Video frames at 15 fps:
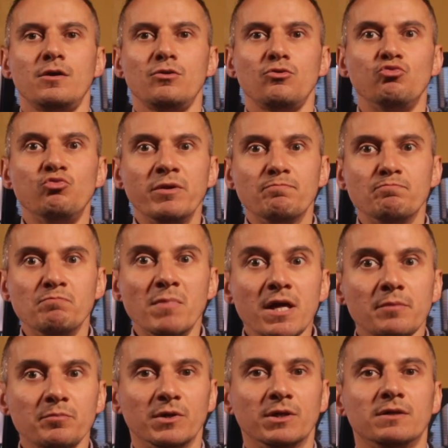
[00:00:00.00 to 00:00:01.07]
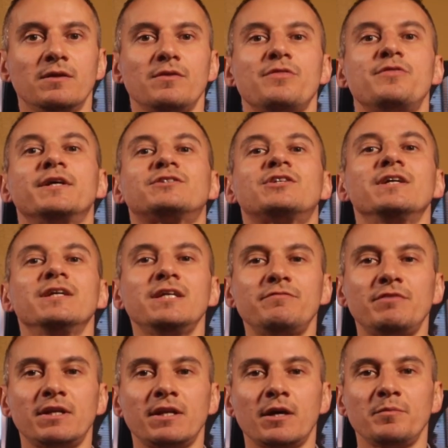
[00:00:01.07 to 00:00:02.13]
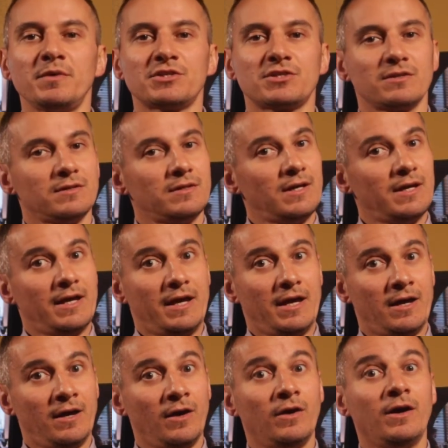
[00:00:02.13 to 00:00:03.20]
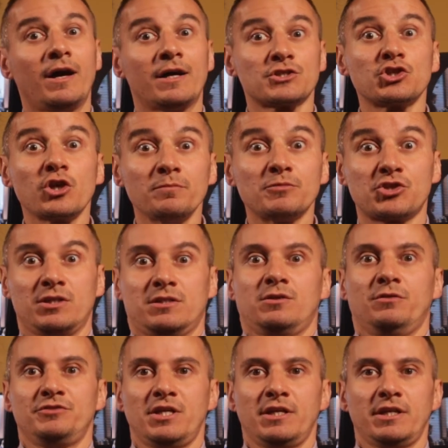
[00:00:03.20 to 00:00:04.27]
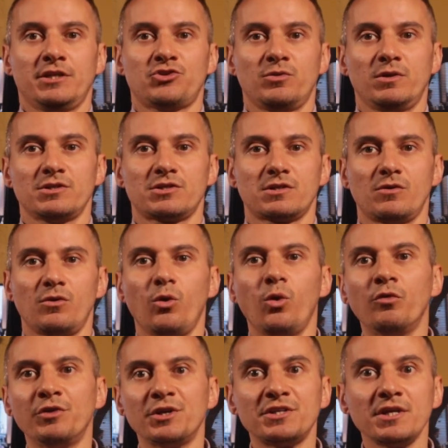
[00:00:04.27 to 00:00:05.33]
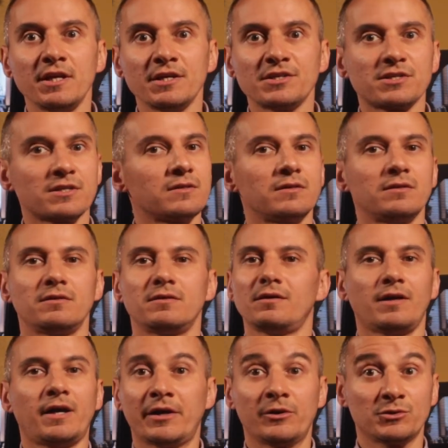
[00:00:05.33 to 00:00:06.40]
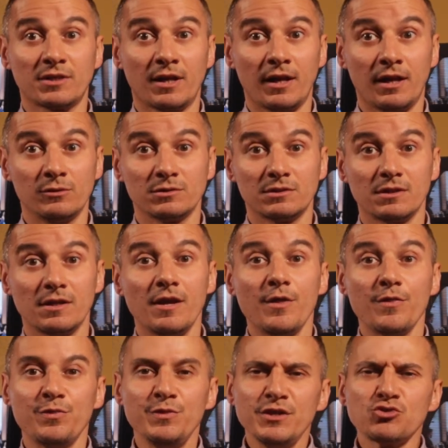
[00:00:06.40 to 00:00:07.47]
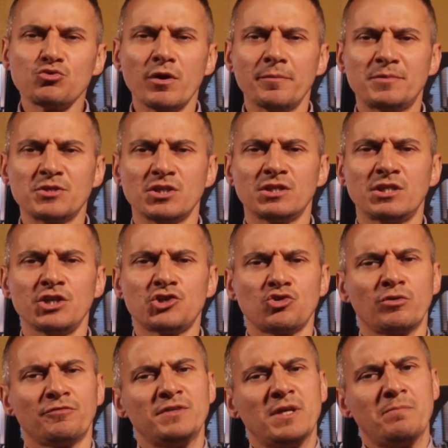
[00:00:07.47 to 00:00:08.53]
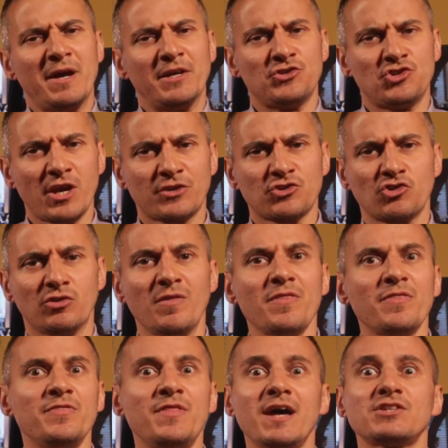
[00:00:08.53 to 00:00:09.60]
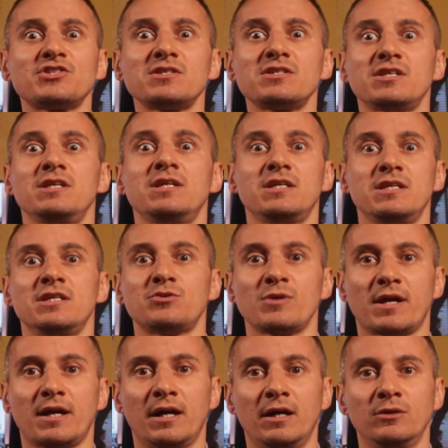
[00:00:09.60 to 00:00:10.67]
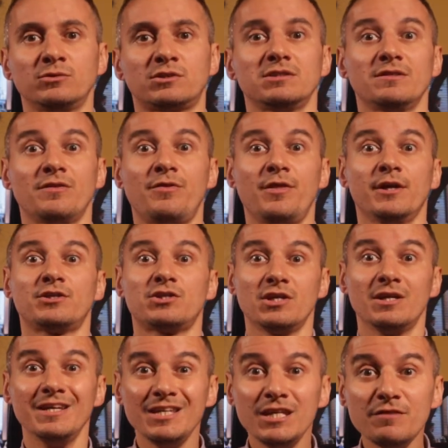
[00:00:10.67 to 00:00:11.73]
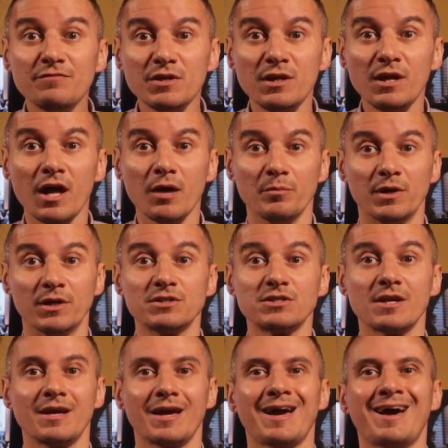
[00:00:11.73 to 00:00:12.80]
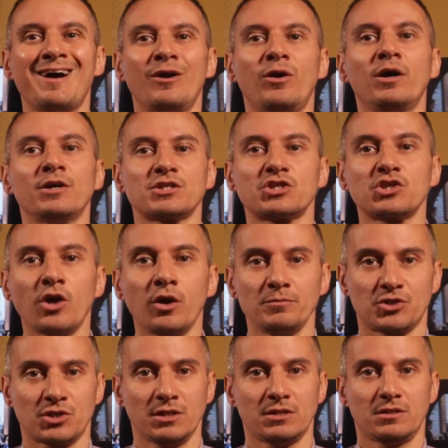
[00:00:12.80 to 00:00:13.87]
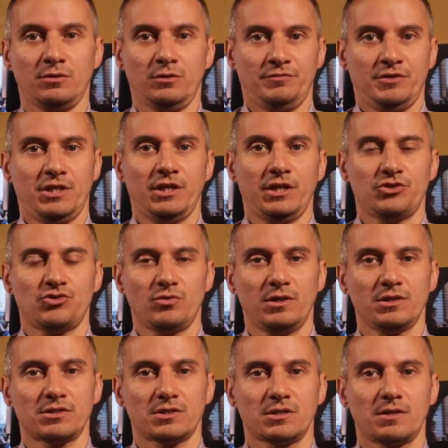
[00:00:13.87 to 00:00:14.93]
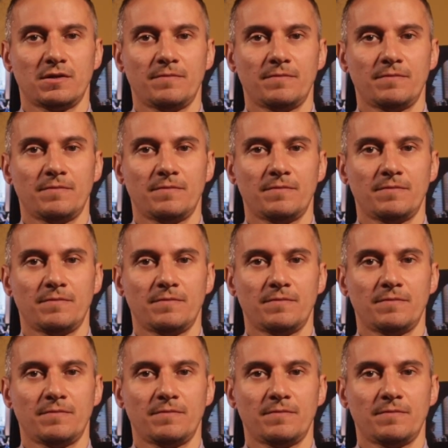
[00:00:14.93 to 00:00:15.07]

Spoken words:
Remember that the even numbers are a subset of the naturals. Overtakes are not allowed. This representation of the bijection doesn't take into account that the even numbers are a subset of the naturals.